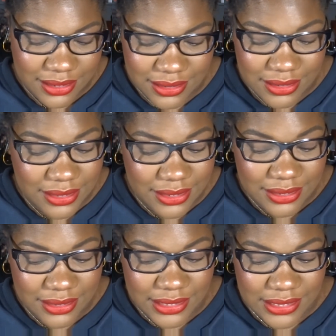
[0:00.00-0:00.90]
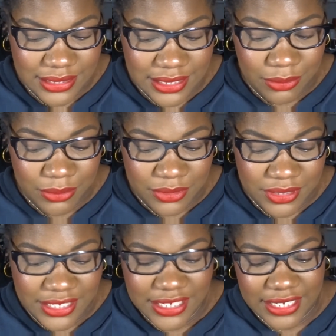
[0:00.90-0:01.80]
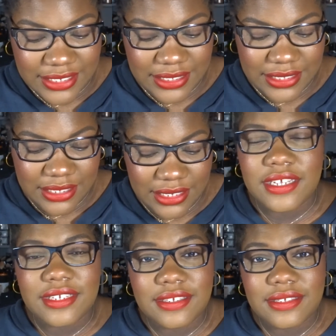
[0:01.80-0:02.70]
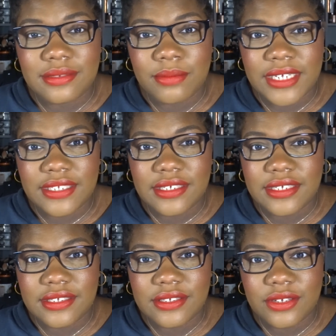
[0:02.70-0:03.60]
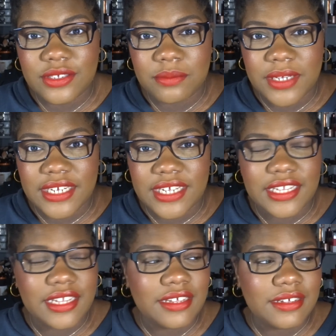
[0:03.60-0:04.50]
Is it that one? Yes. This is my Tease Cosmetic